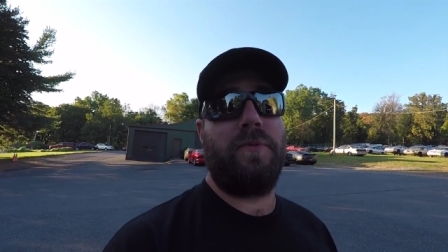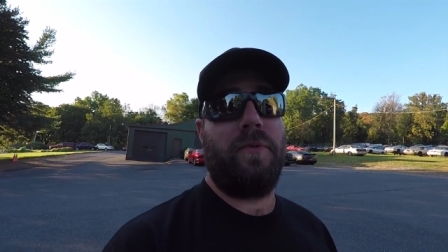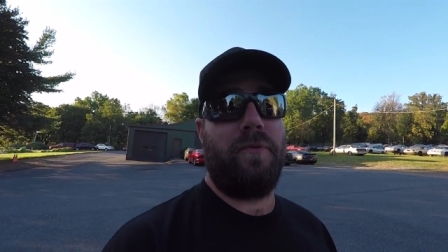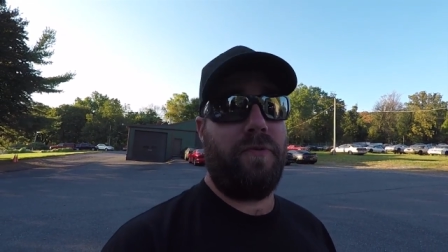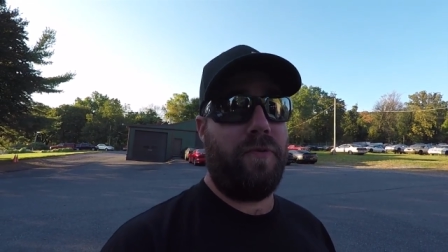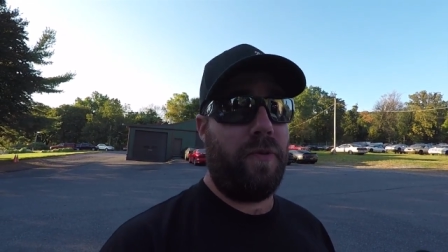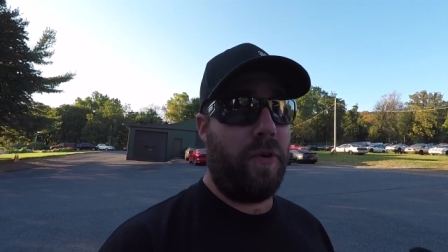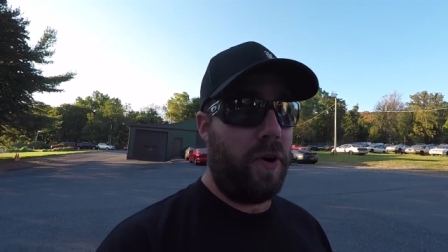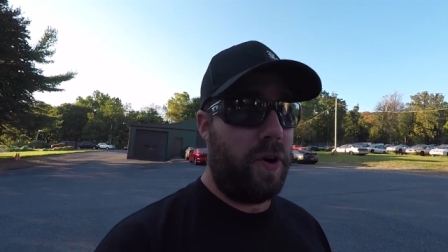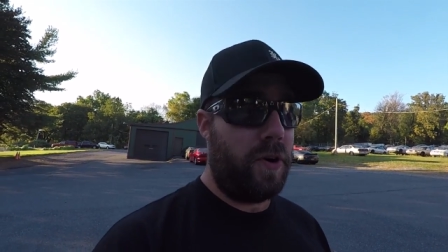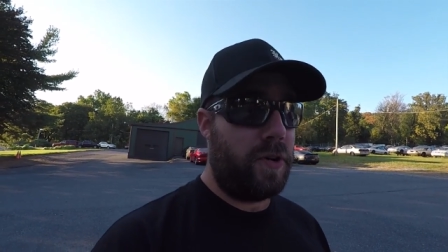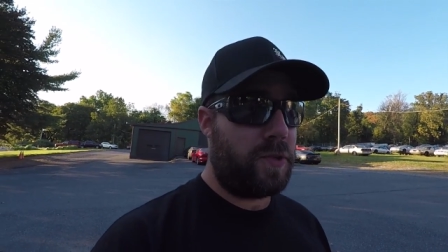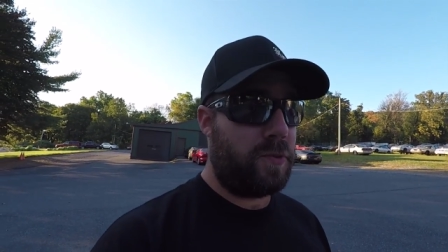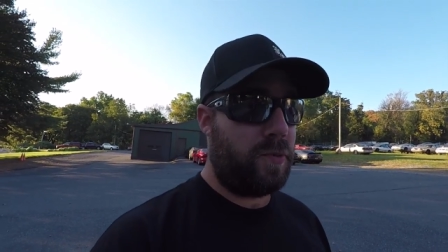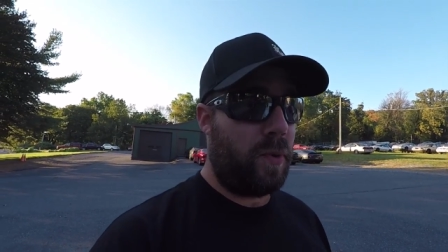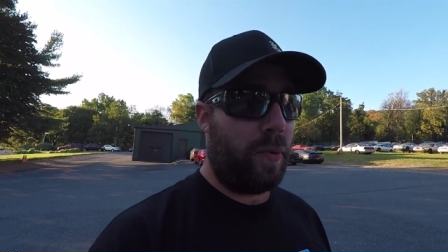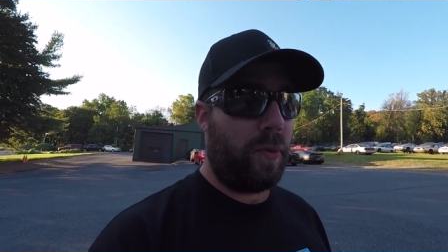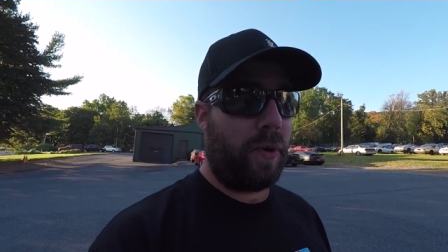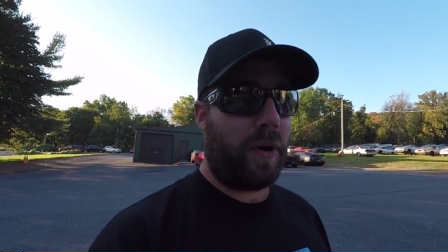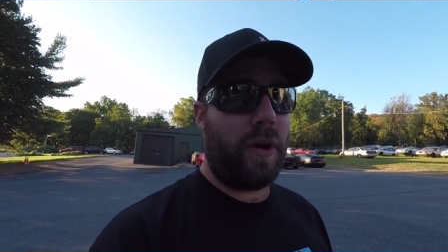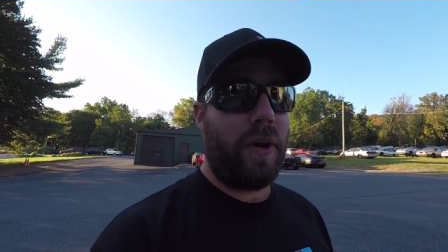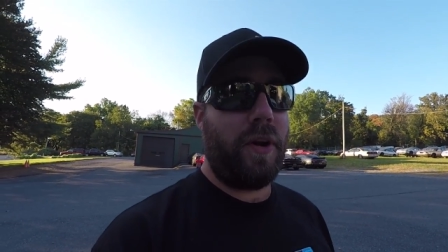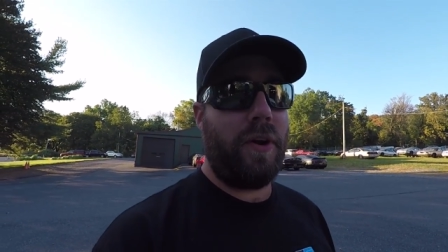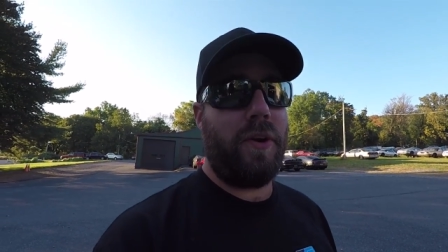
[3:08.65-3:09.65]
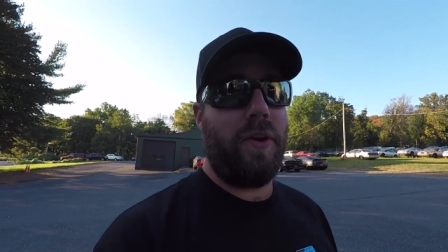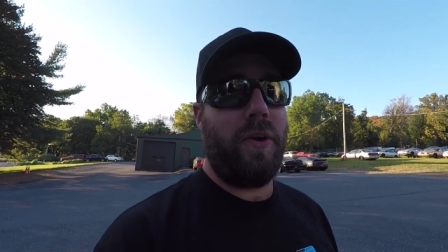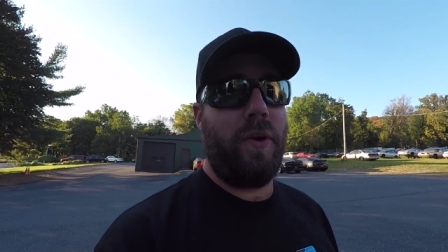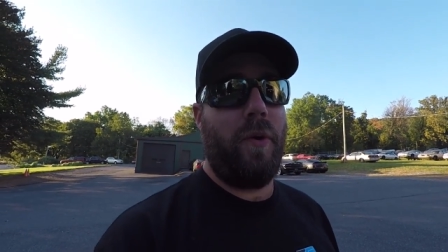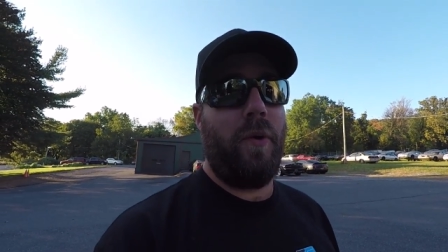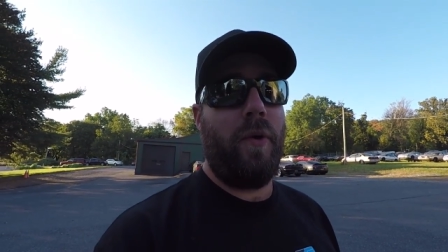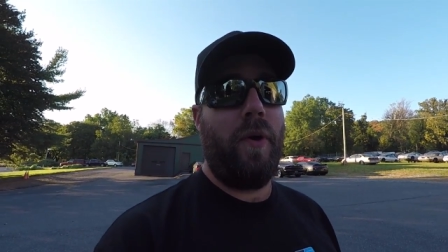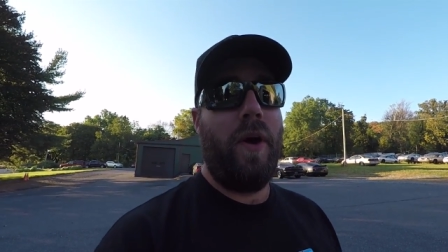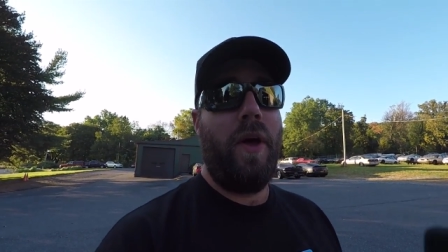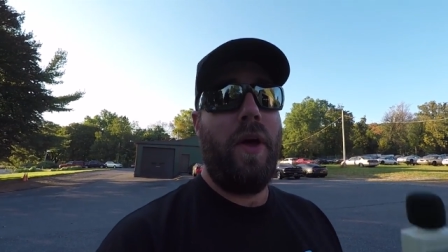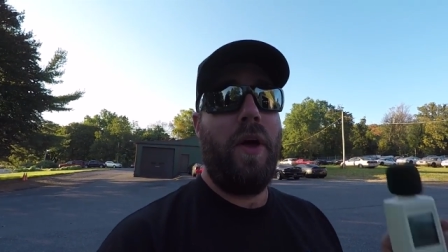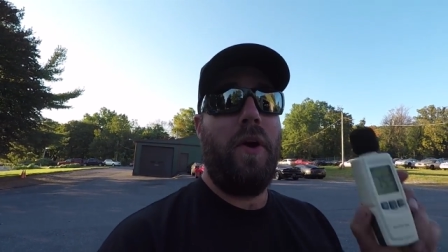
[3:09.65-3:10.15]
But first, what we're gonna
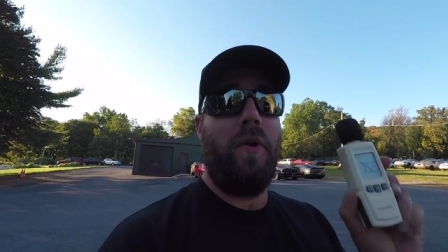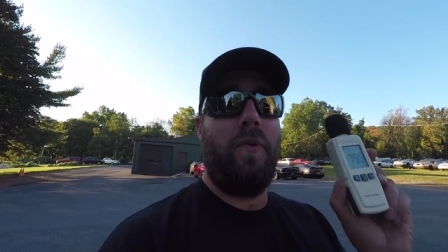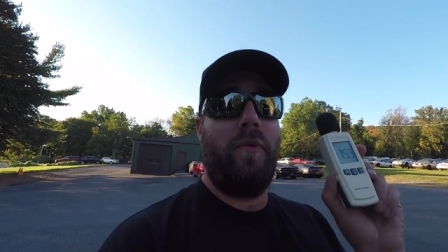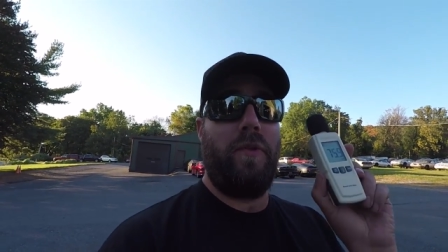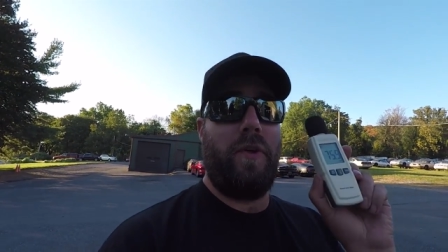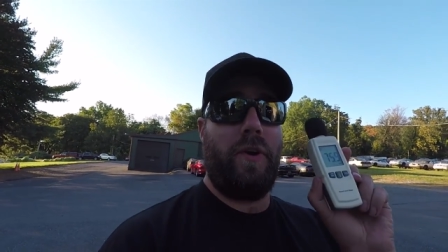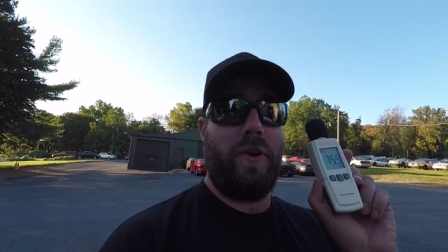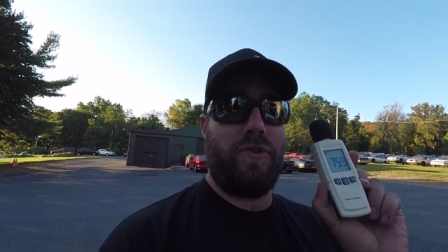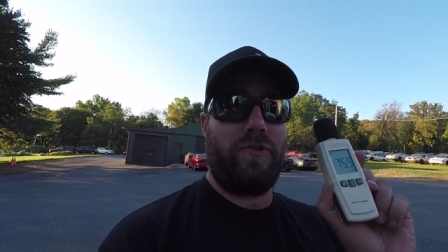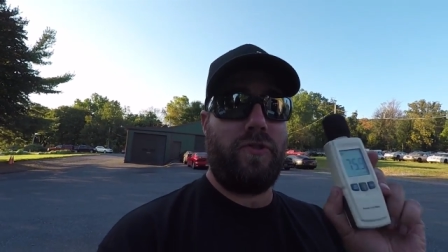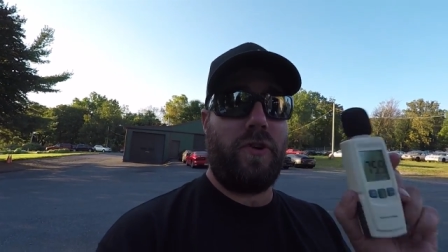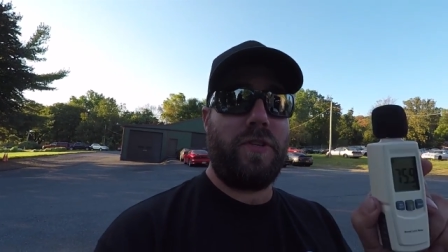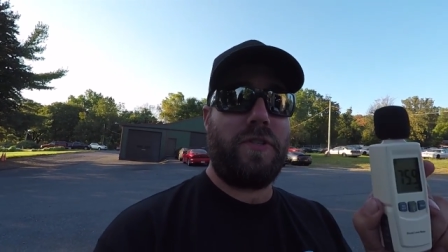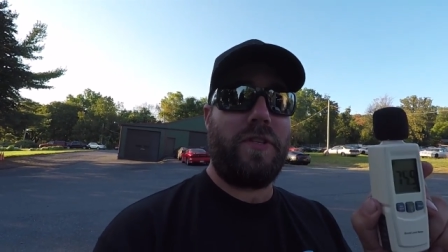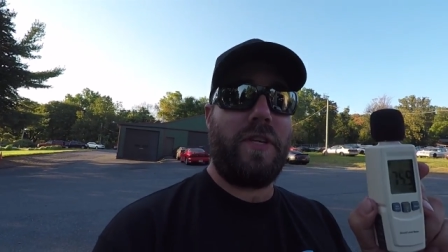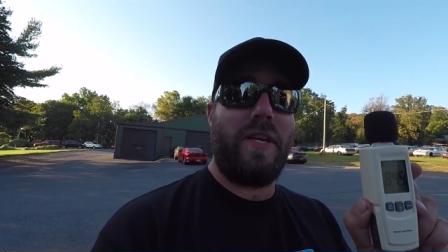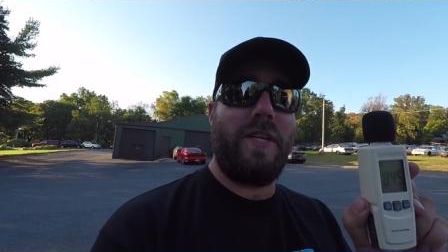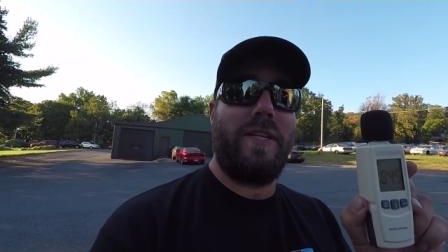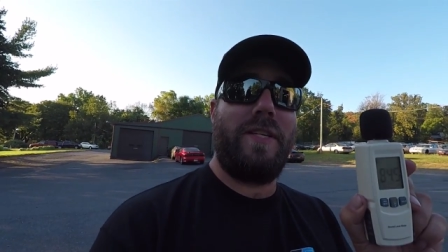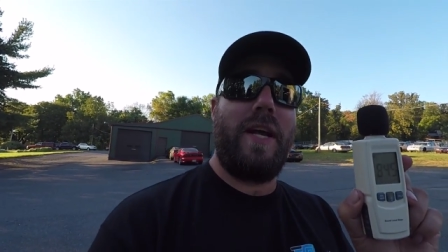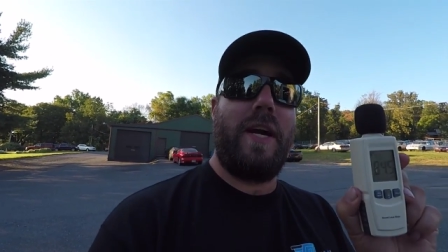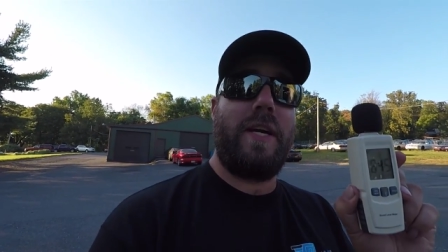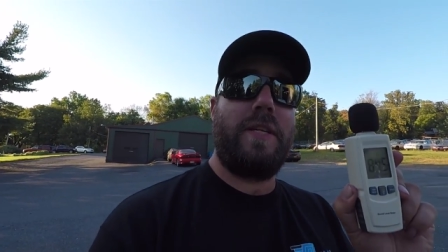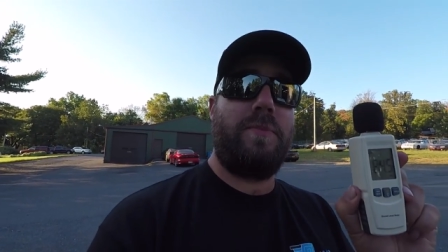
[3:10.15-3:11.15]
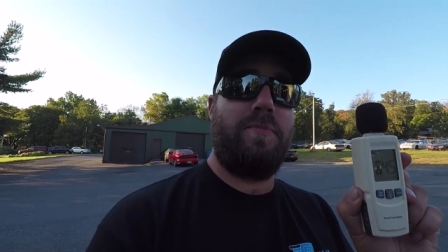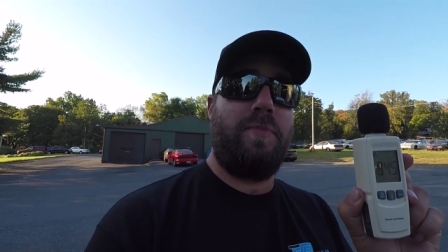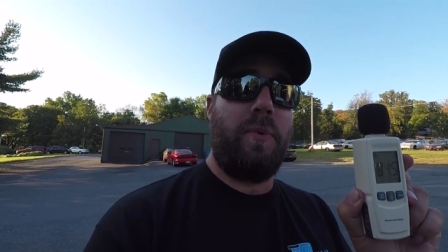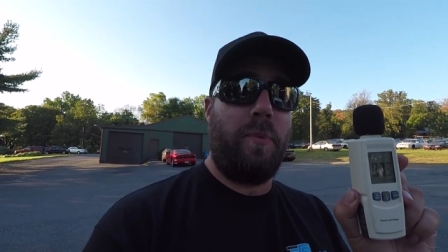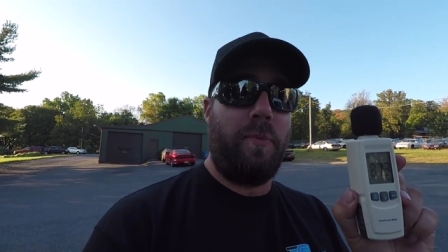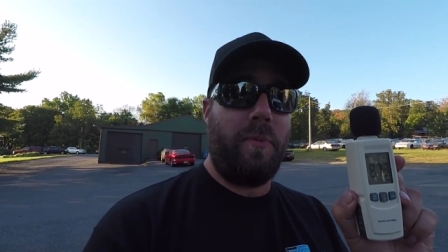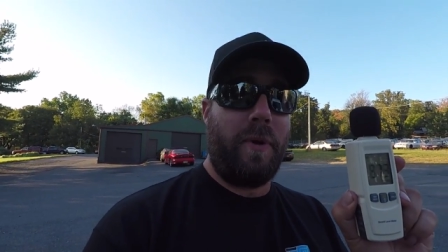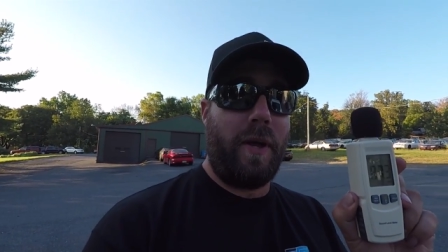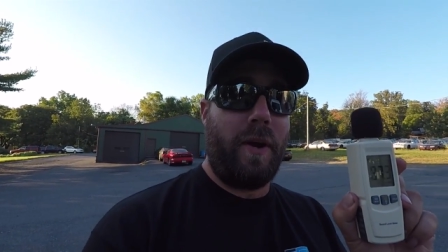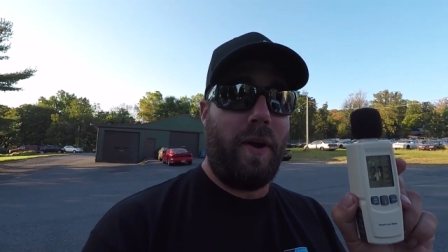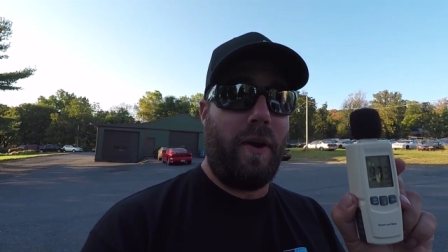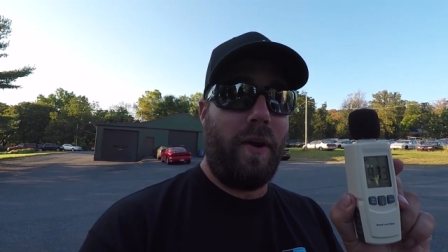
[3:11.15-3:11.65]
do with our trusty decibel
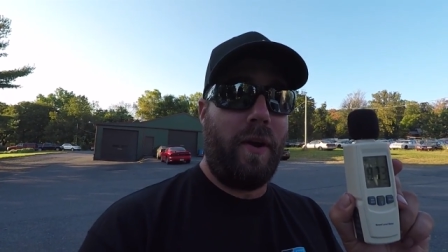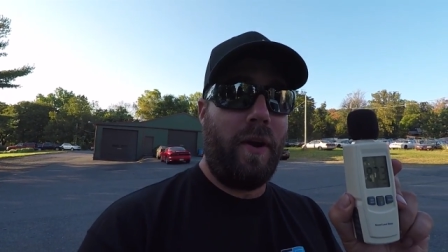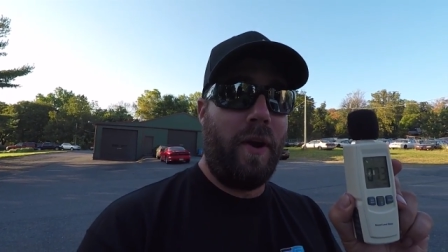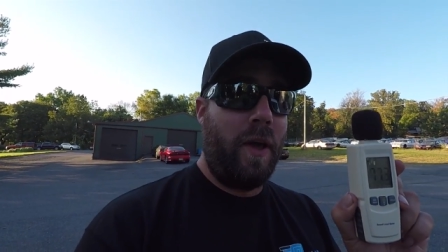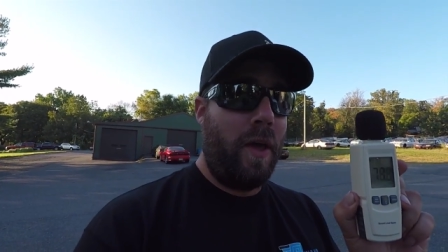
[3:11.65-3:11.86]
meter,